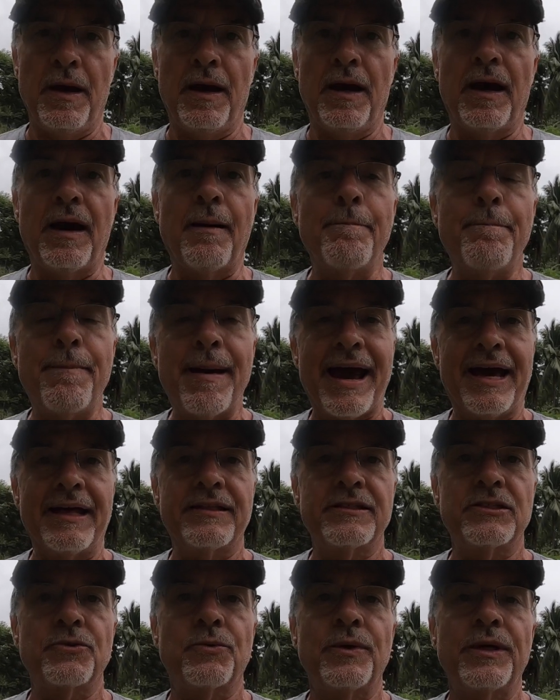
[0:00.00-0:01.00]

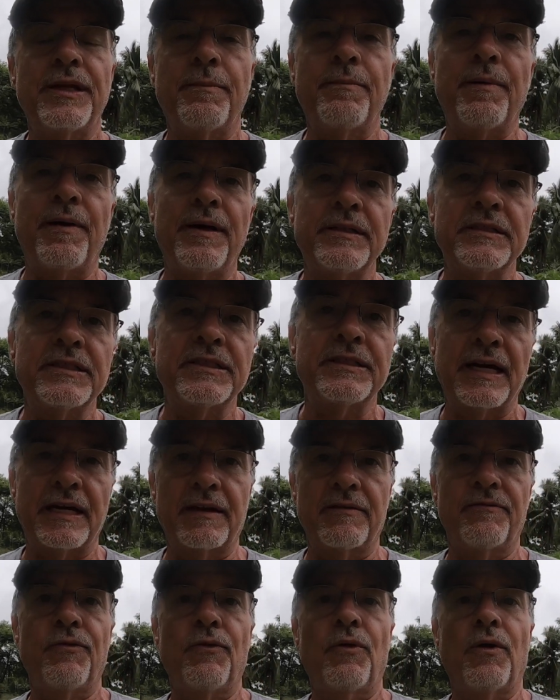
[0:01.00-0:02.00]
bath suite up on the
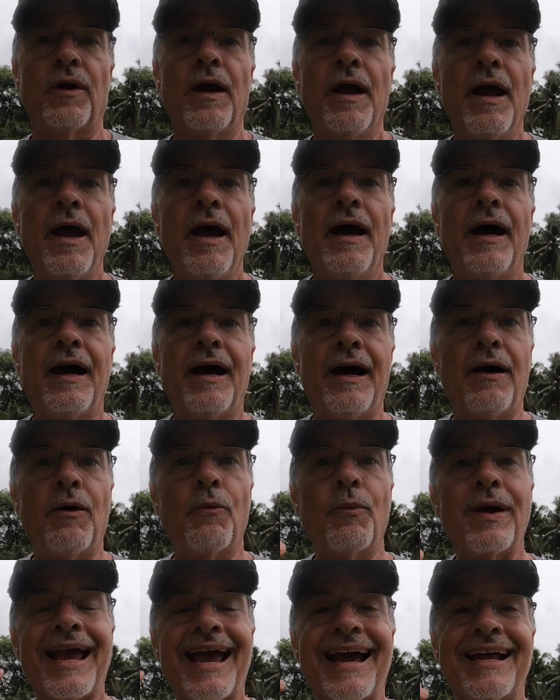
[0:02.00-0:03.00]
2nd floor.
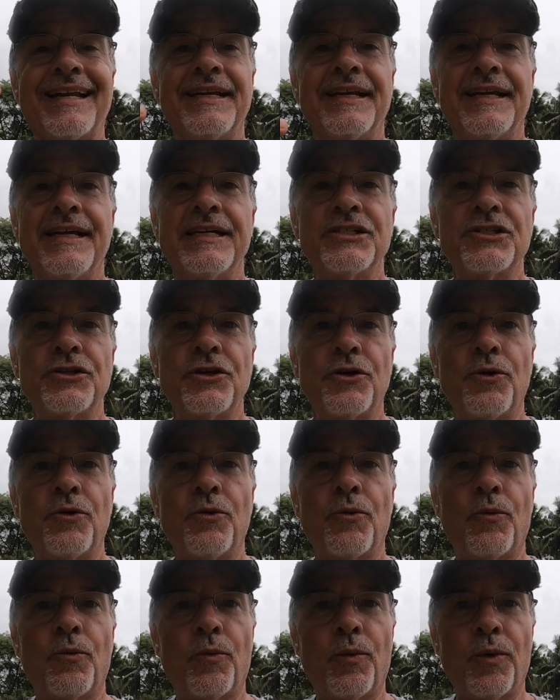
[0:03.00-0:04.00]
We had an
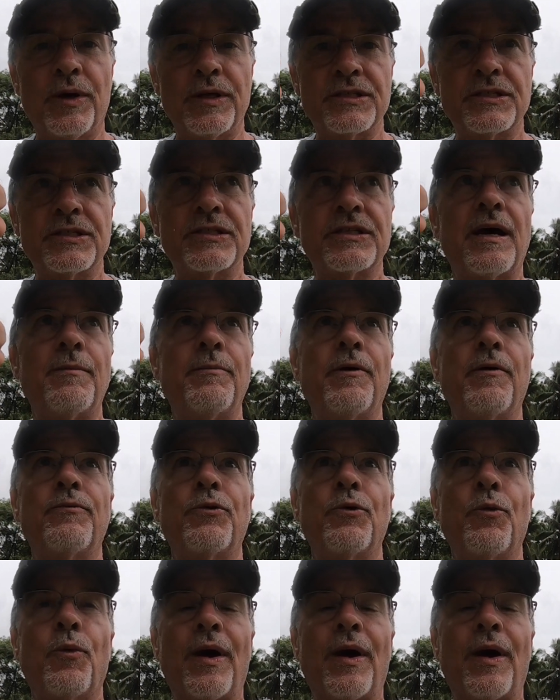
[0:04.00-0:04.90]
issue with some of the